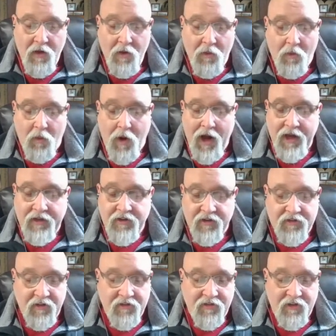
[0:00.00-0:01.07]
why
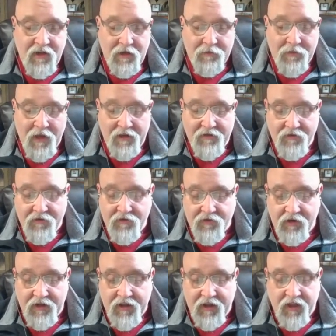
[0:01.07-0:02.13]
does it seem that
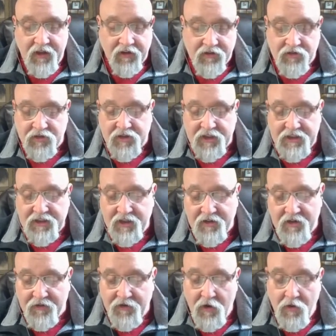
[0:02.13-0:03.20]
the traditions
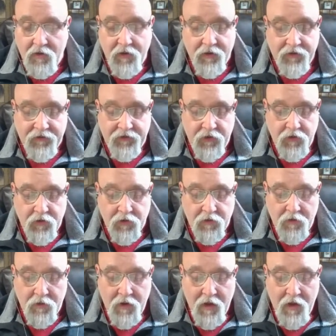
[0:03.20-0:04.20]
of hoodoo and voodoo,